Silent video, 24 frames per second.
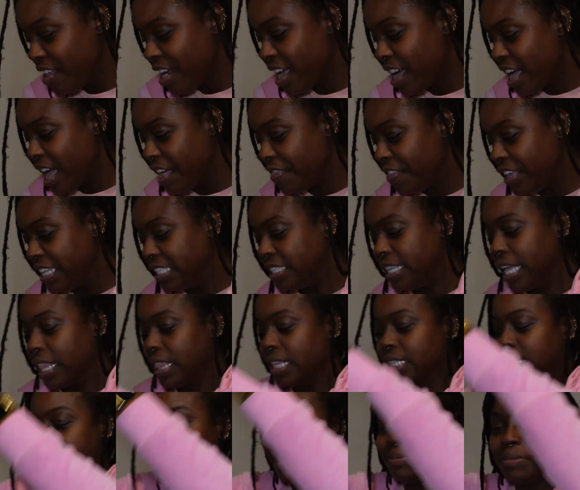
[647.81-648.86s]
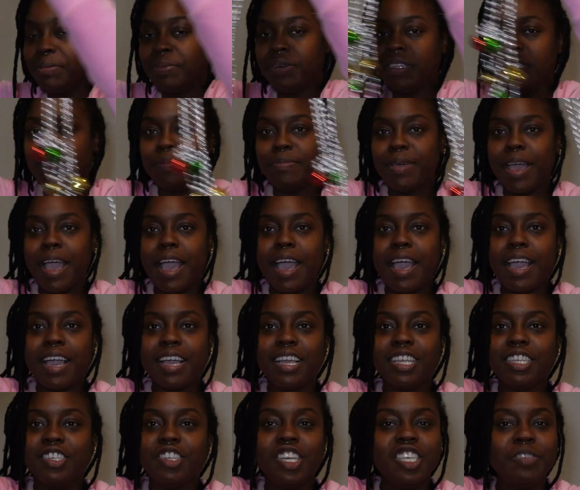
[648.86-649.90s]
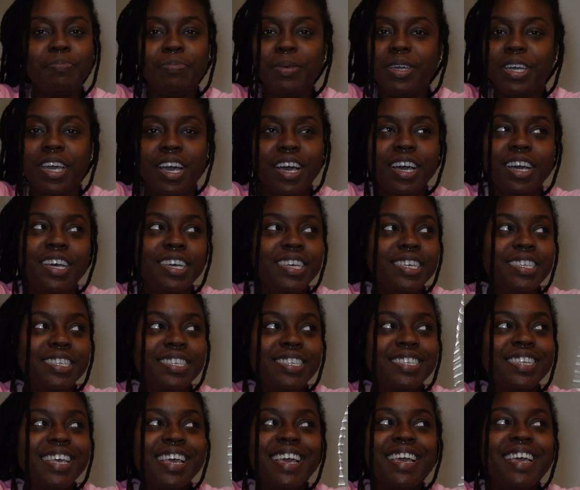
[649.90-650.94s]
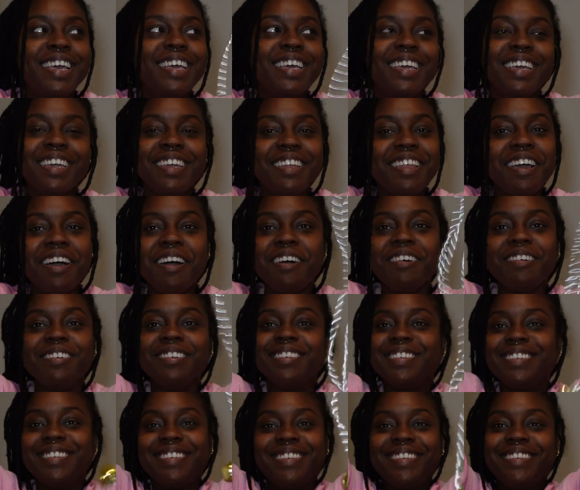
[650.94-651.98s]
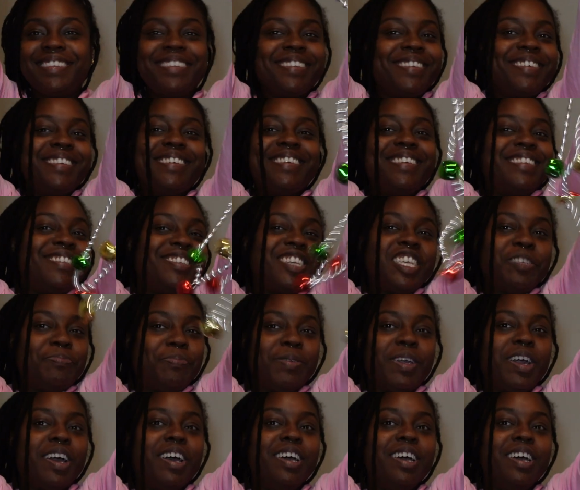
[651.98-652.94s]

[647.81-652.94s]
then I got these necklaces I'm gonna put in the bag just because, you know, just